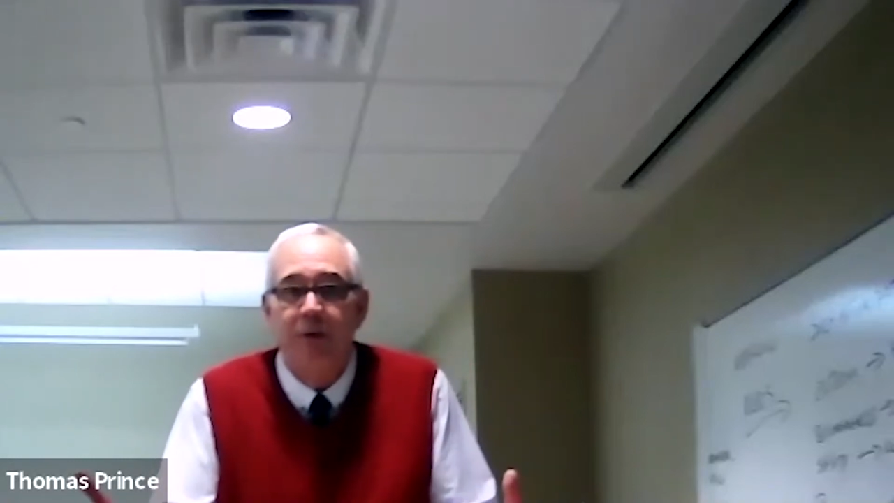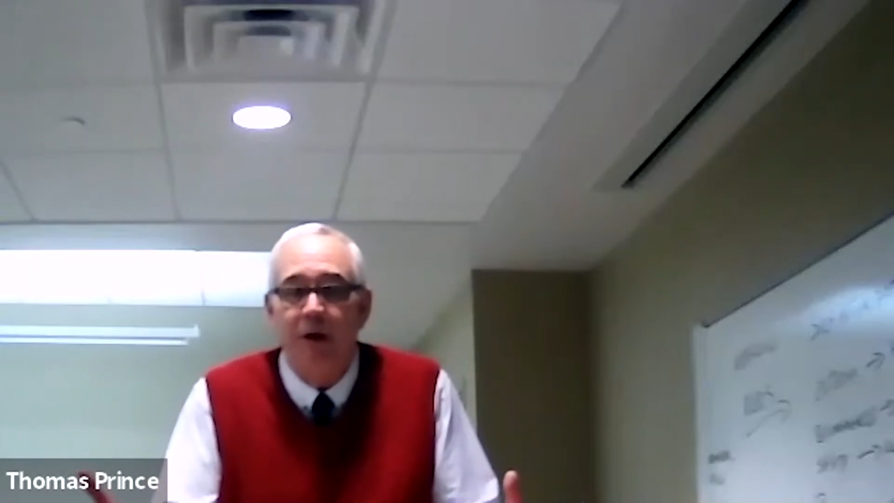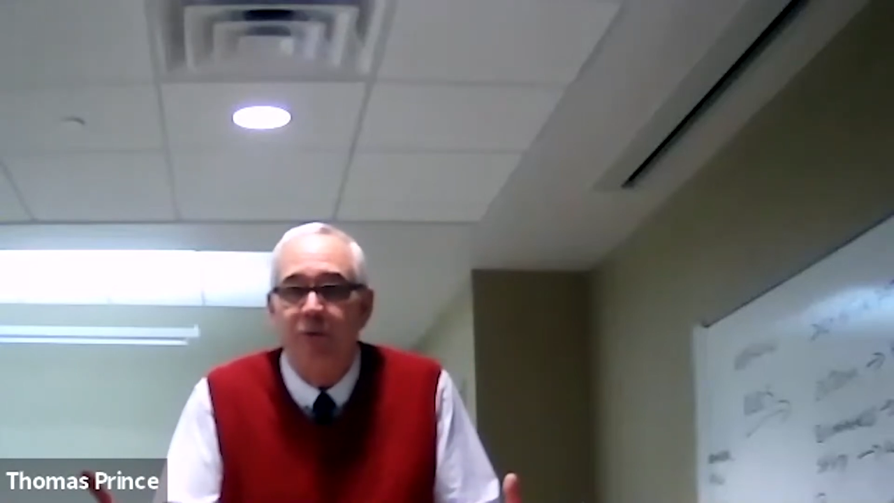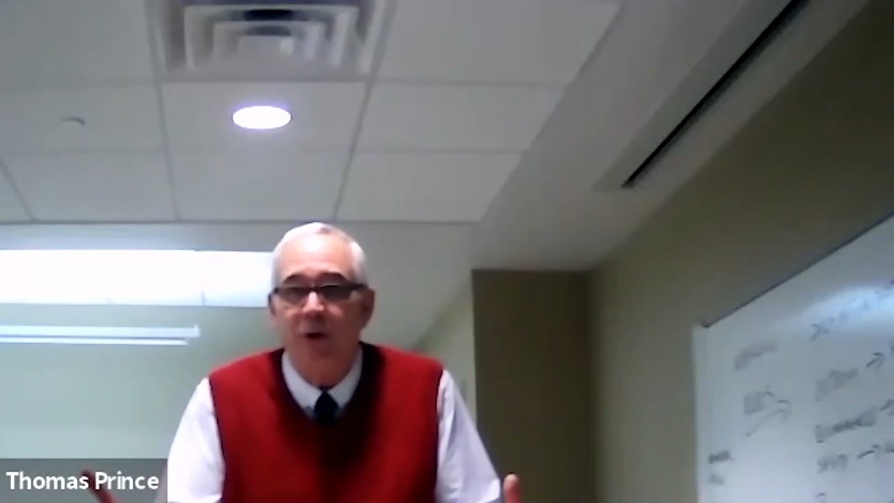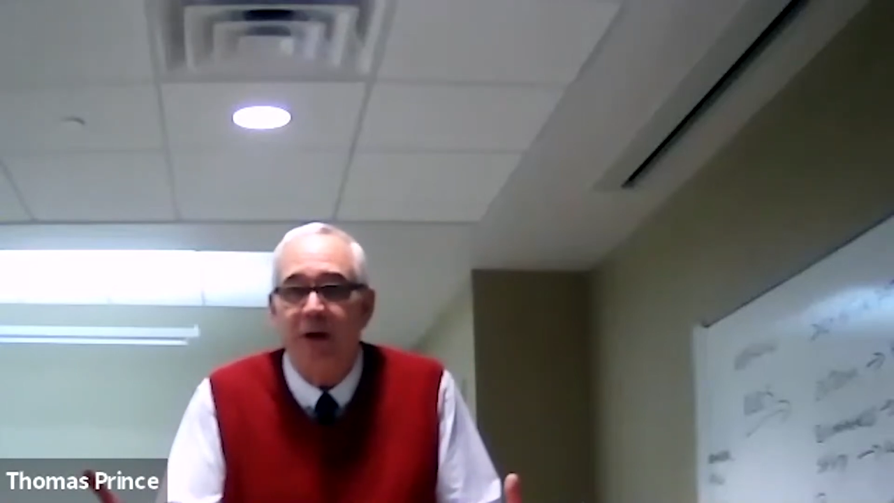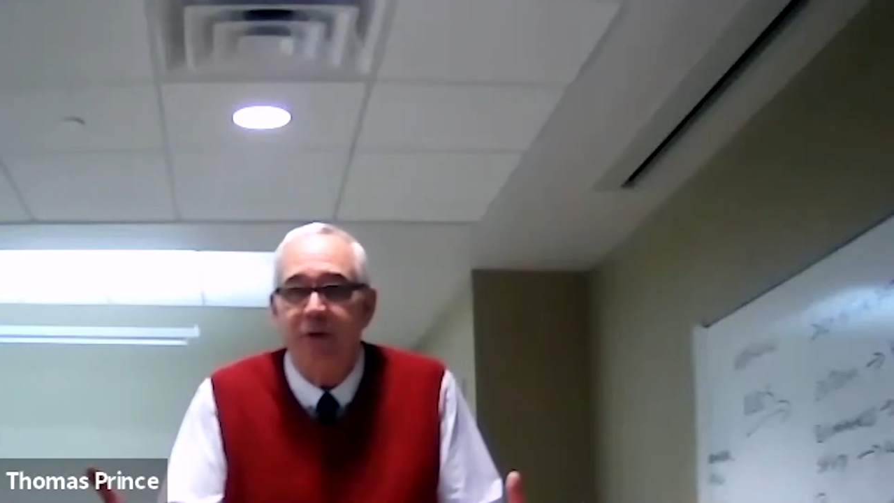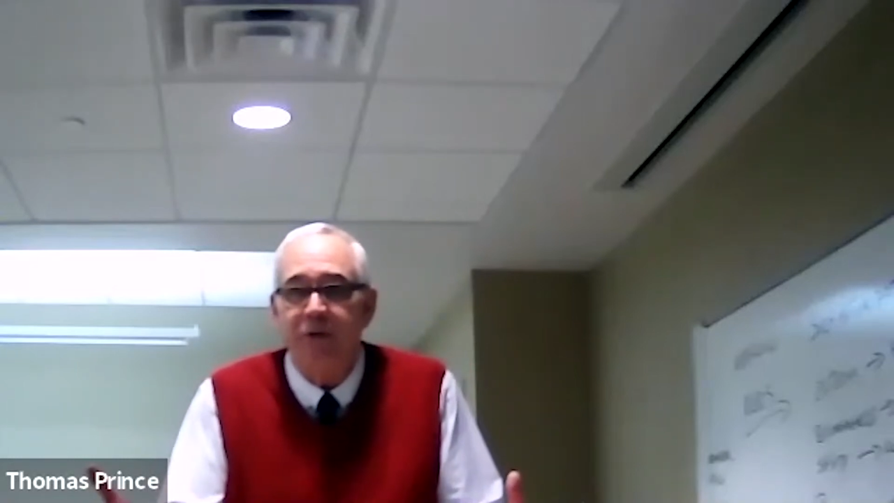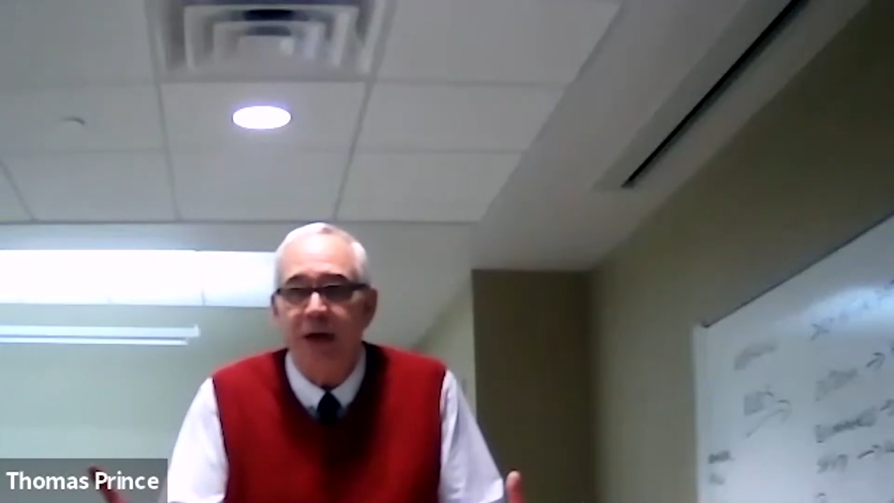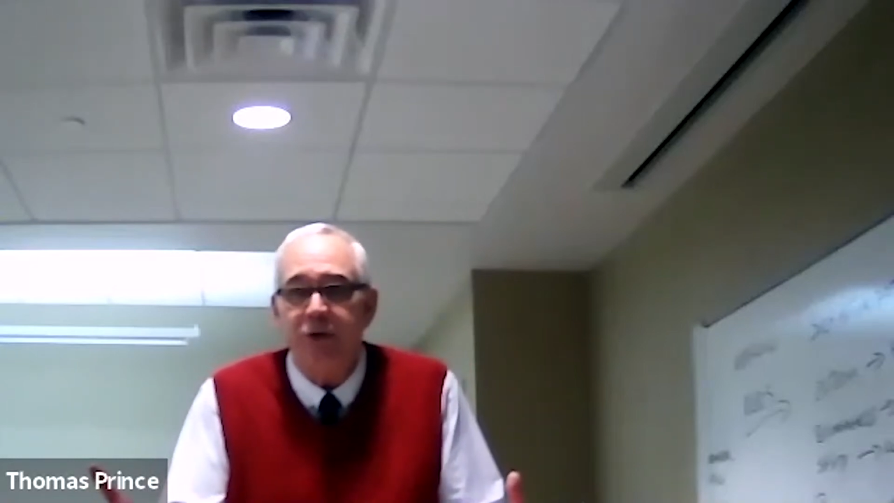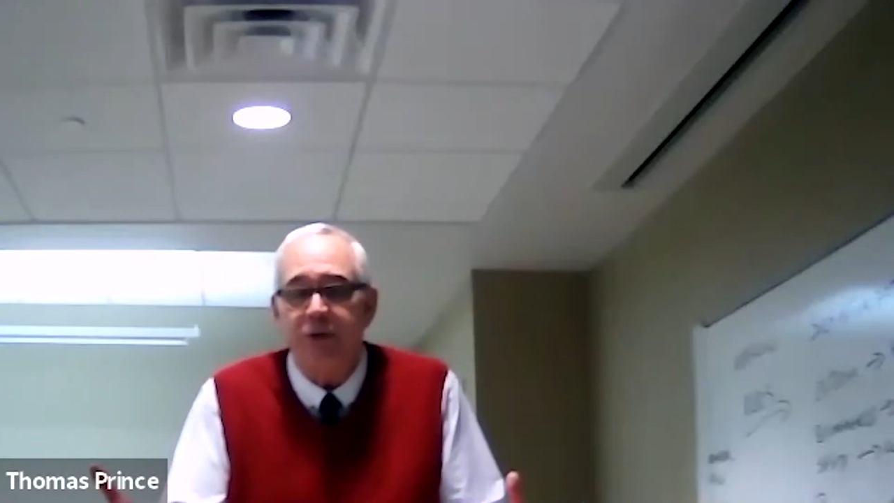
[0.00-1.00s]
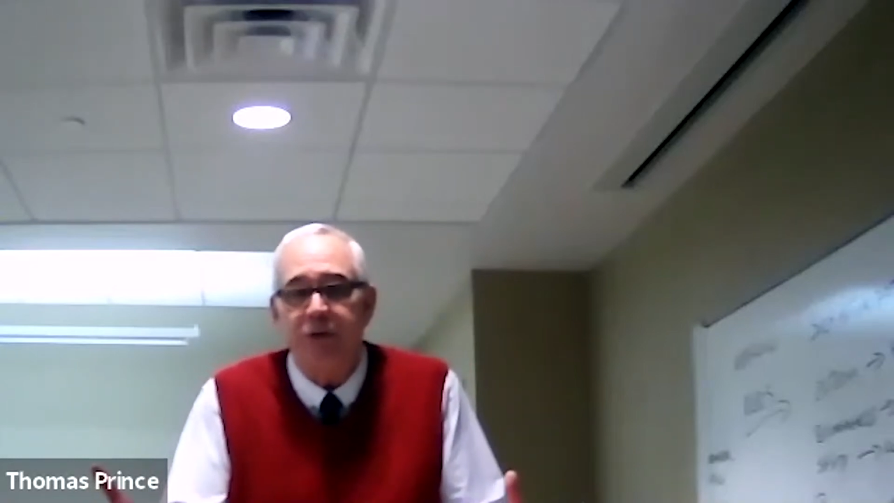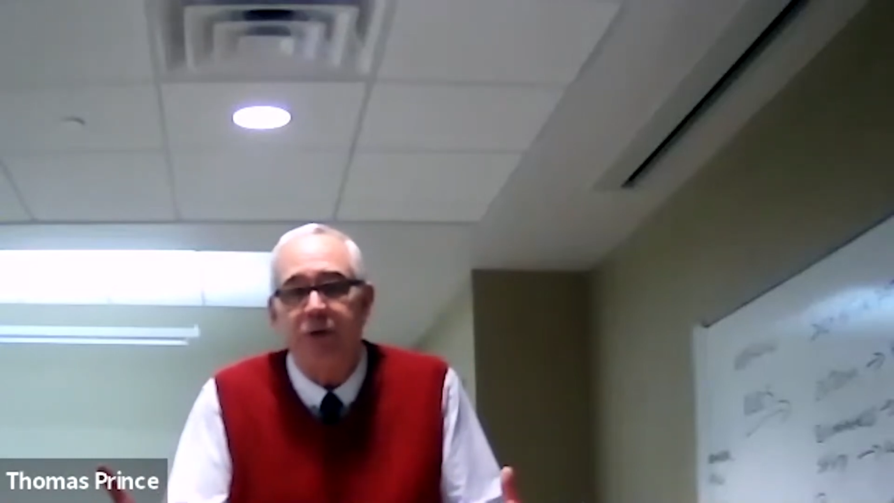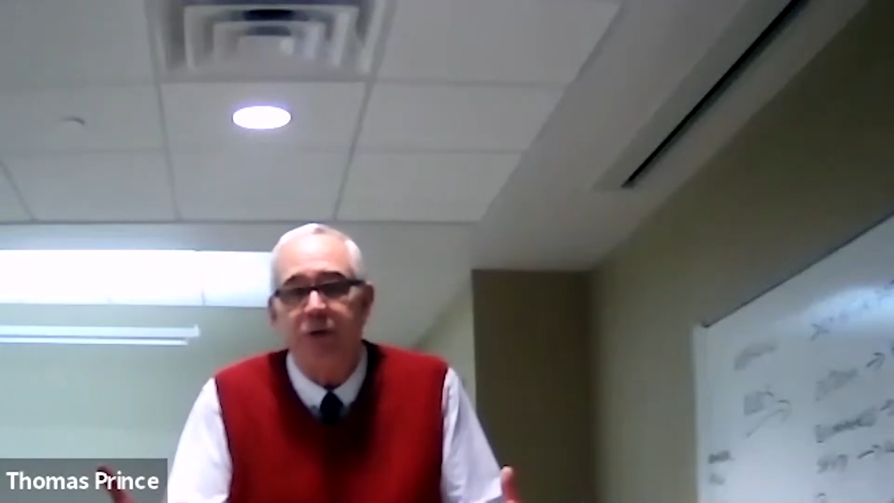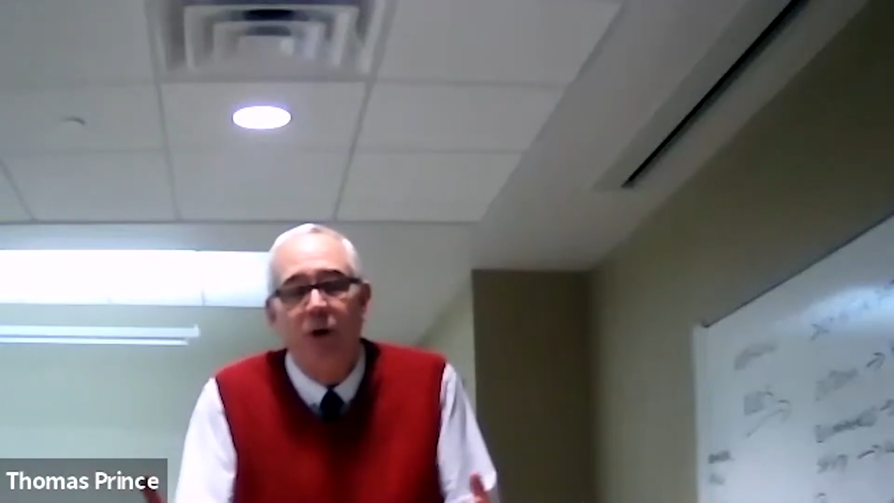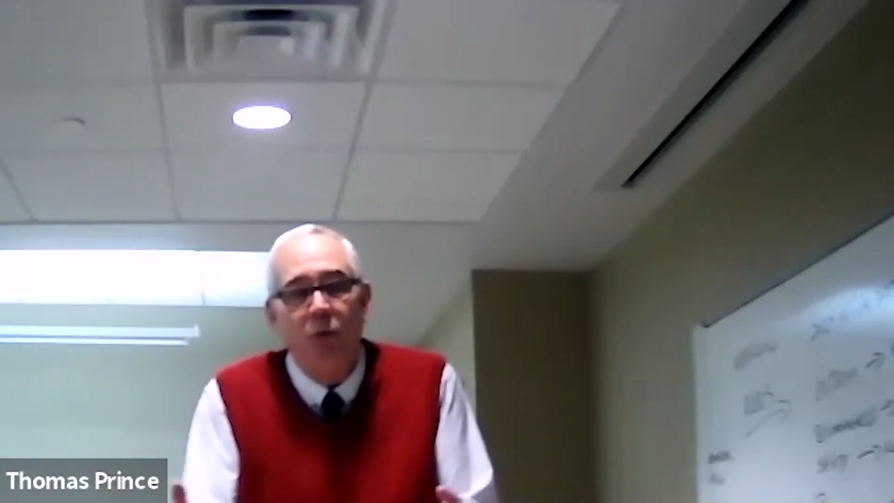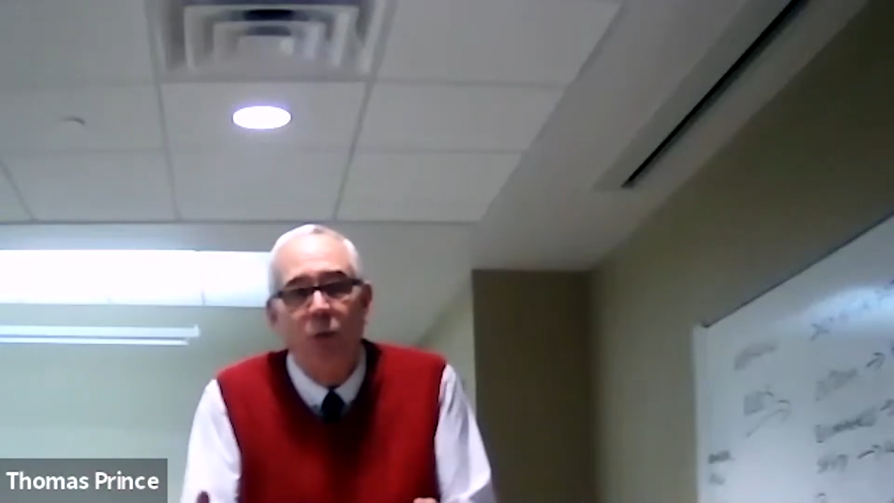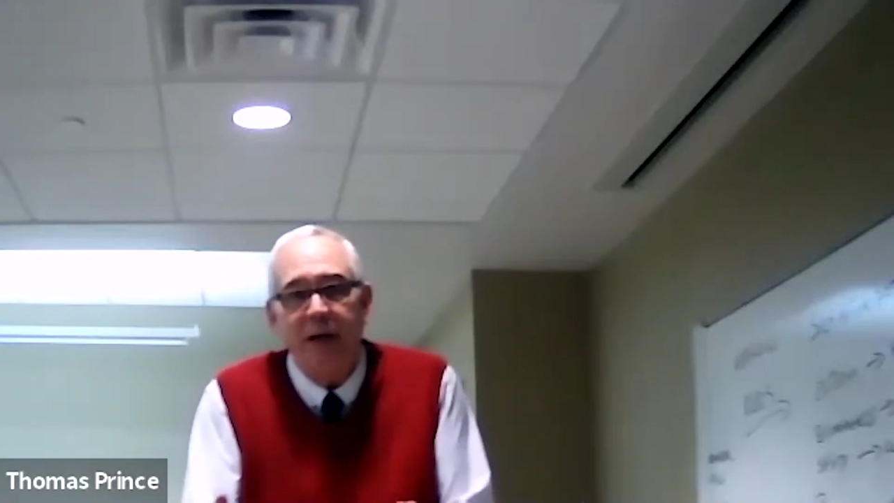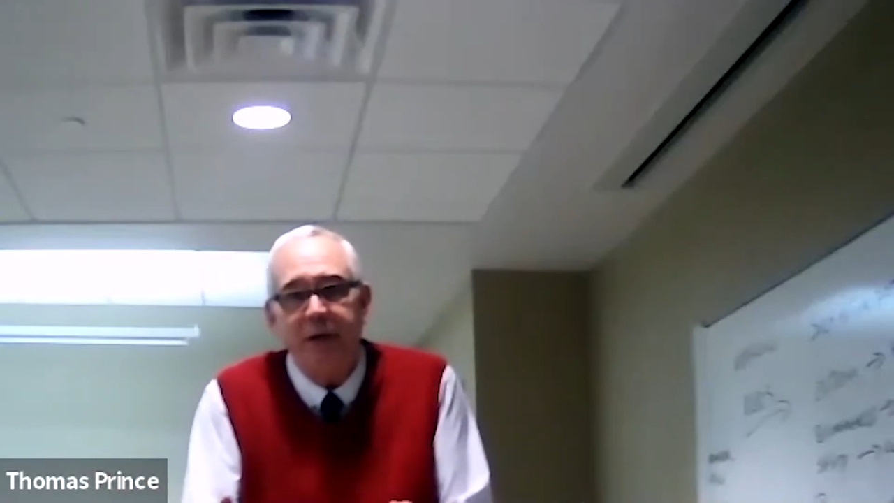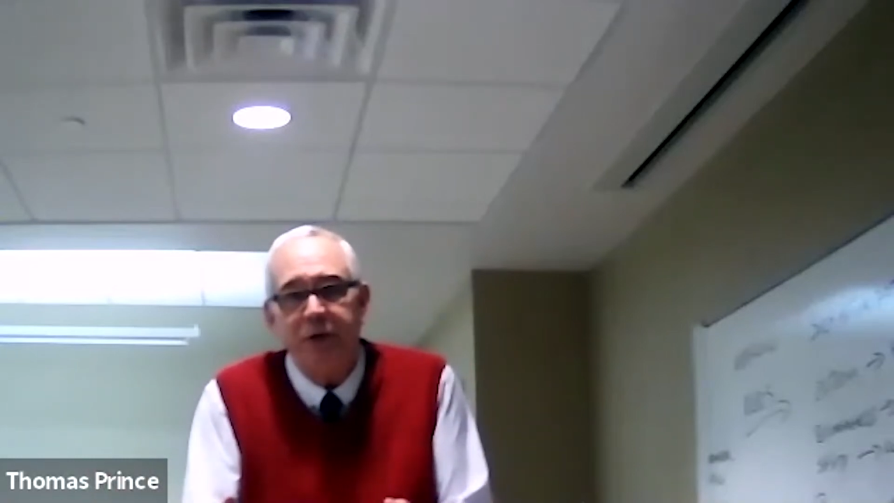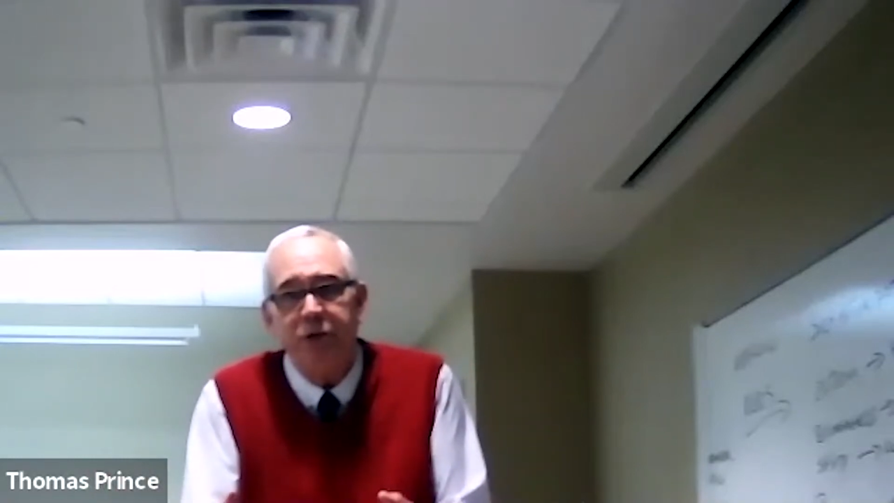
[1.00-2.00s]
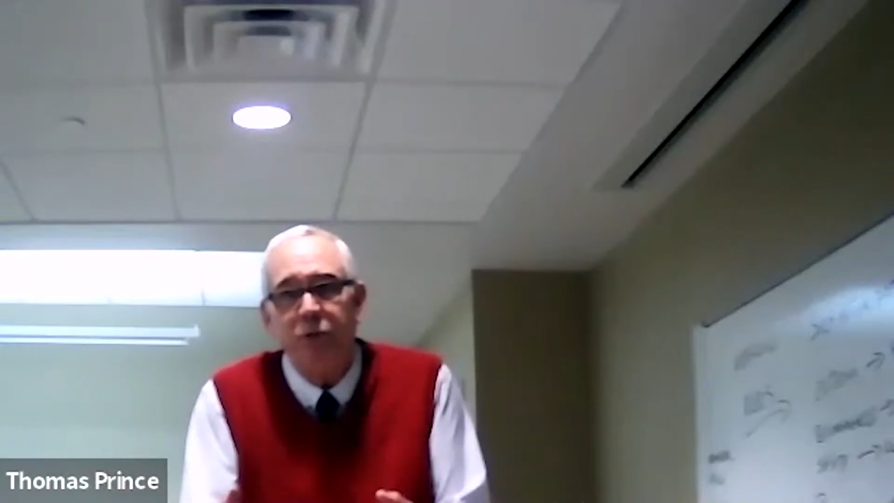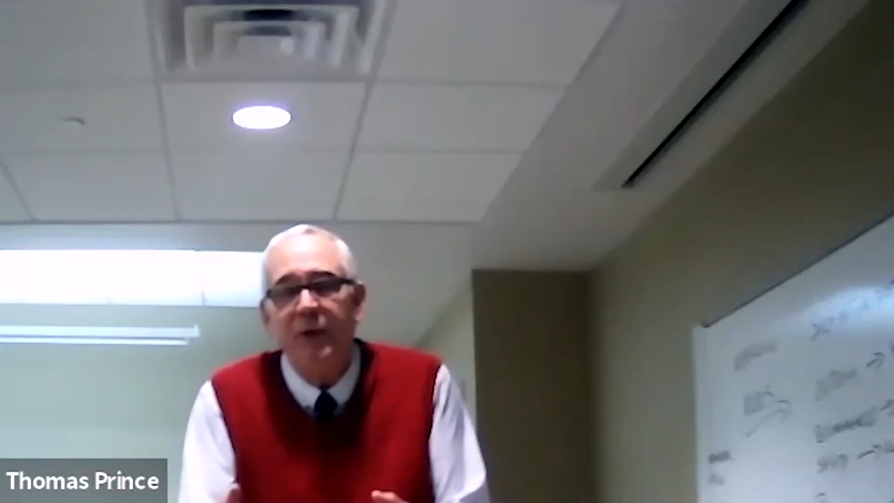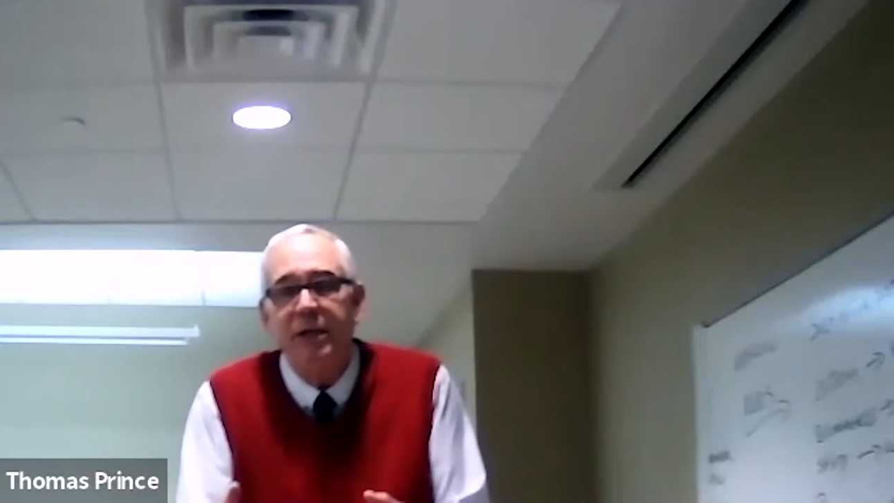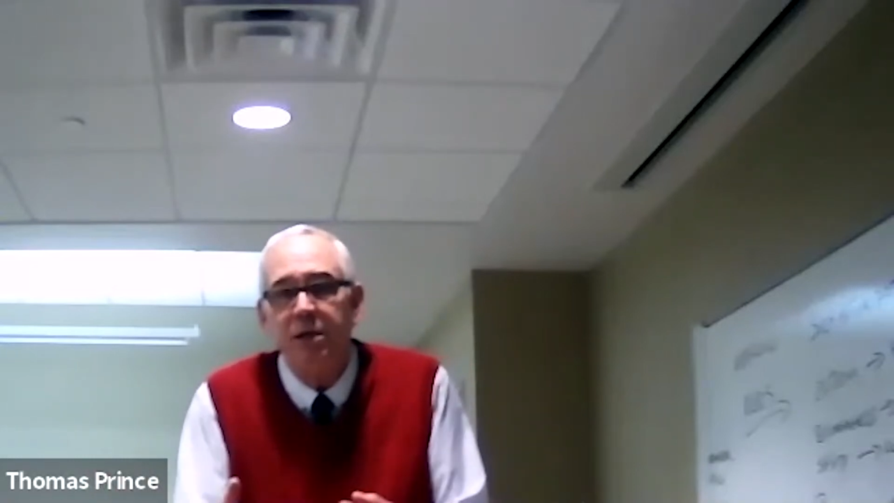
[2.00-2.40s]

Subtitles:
of organizations, what do we